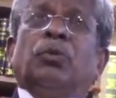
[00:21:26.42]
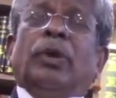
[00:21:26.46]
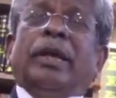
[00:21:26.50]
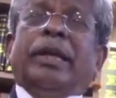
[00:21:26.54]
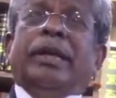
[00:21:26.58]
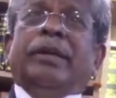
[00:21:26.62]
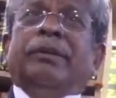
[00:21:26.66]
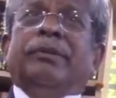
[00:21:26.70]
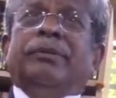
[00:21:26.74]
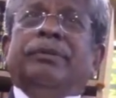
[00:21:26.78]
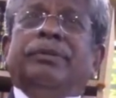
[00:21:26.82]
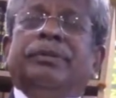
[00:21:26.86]

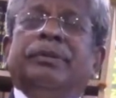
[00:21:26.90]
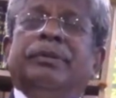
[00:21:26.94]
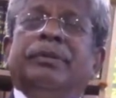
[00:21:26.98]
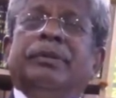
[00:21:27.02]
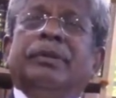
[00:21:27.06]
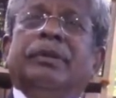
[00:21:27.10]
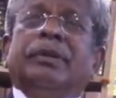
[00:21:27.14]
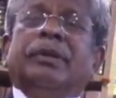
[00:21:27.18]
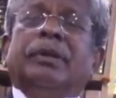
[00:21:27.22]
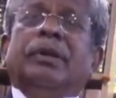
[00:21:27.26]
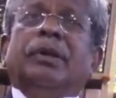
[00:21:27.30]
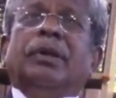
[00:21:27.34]
wife
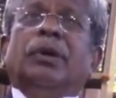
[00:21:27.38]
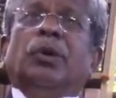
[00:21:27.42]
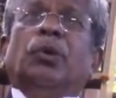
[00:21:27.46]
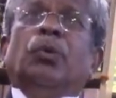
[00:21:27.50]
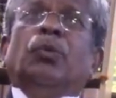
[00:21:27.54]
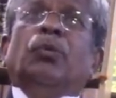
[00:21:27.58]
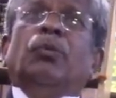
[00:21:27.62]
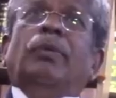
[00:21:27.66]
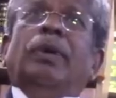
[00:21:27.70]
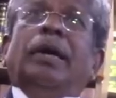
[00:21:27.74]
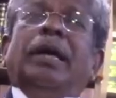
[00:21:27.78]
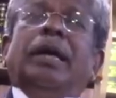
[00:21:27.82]

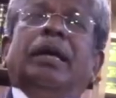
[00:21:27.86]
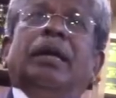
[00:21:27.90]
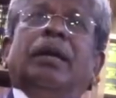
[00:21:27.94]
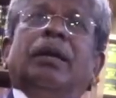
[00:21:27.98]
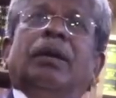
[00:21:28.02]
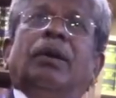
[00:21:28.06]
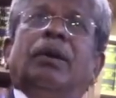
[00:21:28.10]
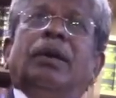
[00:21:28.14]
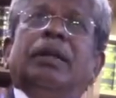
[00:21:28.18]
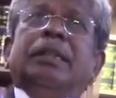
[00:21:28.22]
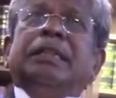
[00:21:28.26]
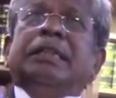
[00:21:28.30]
were
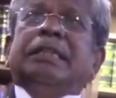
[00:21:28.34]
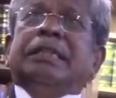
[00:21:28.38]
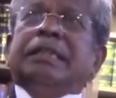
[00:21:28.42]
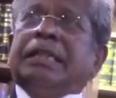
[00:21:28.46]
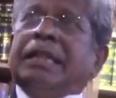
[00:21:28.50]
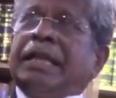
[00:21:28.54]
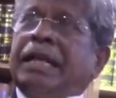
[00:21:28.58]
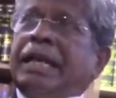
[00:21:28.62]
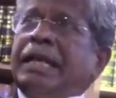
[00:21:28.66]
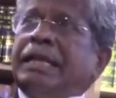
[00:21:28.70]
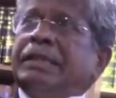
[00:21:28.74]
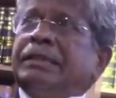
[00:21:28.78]
on the
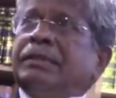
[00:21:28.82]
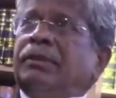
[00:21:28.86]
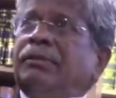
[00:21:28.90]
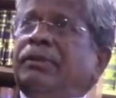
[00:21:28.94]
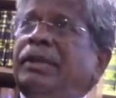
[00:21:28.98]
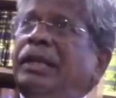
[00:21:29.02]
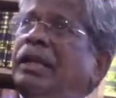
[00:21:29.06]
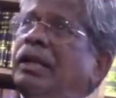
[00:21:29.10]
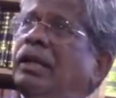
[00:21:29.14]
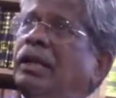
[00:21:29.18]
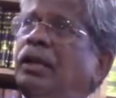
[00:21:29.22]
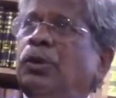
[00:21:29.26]
terrace of
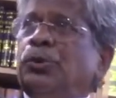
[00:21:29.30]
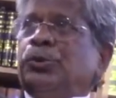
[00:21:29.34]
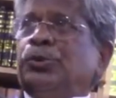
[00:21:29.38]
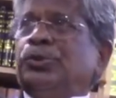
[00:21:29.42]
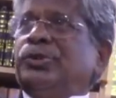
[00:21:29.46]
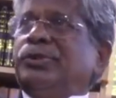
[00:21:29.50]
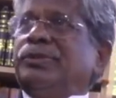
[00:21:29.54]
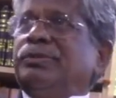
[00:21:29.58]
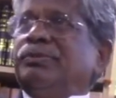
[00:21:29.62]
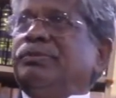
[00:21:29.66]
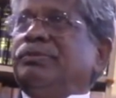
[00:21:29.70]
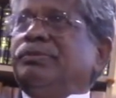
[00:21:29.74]
the house.